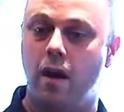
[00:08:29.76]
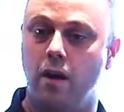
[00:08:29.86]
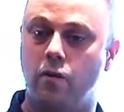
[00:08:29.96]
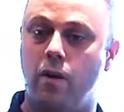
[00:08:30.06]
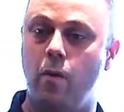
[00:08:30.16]
a
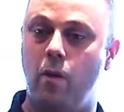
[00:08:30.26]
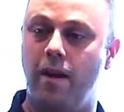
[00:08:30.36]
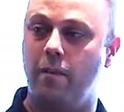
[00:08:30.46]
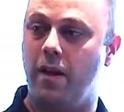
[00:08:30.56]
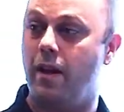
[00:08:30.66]
great way
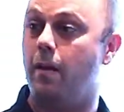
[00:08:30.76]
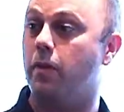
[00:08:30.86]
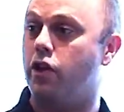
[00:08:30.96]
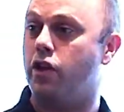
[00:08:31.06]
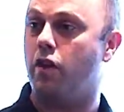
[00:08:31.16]
of being able
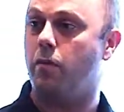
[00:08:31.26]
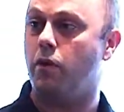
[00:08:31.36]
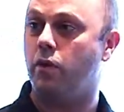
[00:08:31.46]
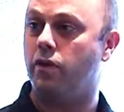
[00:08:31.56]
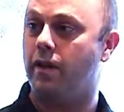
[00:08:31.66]
to share
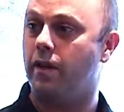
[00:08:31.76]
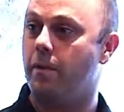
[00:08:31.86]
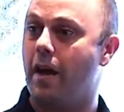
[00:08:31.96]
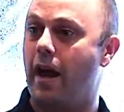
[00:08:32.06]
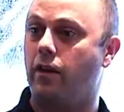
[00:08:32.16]
music in the
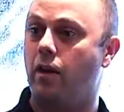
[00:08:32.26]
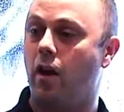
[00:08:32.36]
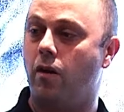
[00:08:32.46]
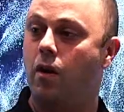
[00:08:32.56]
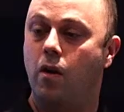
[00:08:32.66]

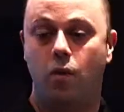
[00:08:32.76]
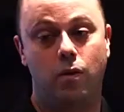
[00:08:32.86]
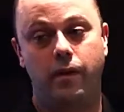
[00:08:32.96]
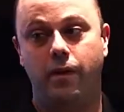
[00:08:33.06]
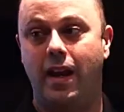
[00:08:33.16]
backyard
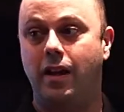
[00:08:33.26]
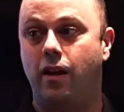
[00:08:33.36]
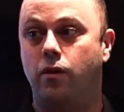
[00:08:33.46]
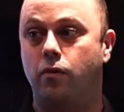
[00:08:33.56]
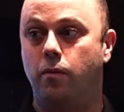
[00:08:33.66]
or even any
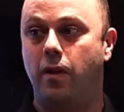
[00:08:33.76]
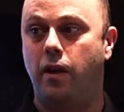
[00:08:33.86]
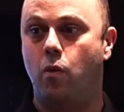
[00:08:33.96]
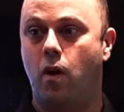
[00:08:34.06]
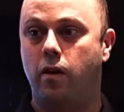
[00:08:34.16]
other room
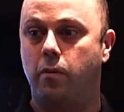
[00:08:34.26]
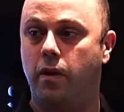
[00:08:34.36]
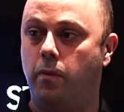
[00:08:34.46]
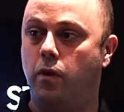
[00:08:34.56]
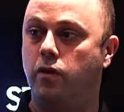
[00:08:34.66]
that you want to
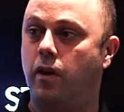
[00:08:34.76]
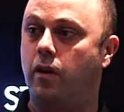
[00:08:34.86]
bring music